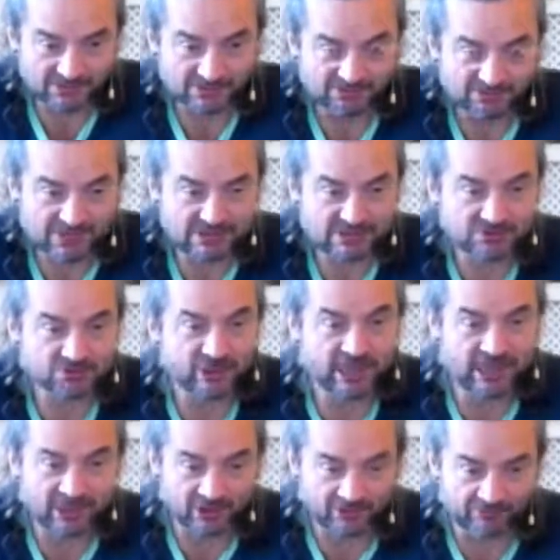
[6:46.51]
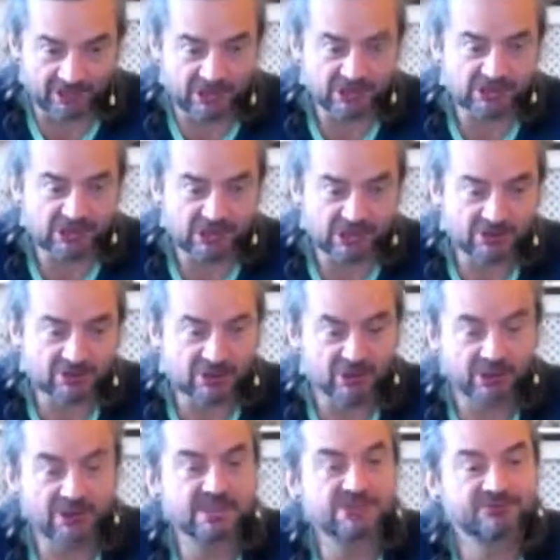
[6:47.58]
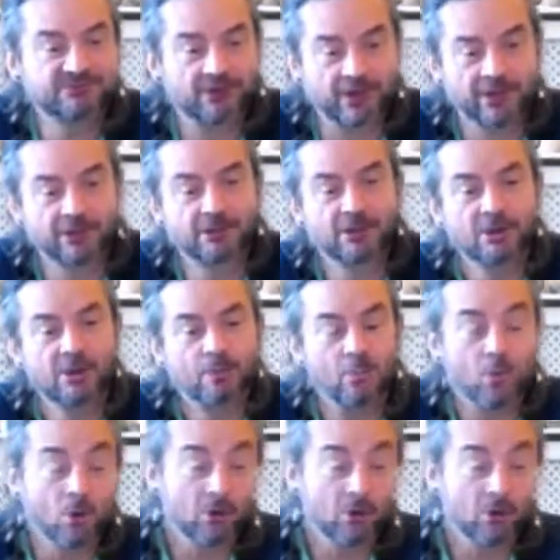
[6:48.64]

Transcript: if it's draining you of energy, then you need to find more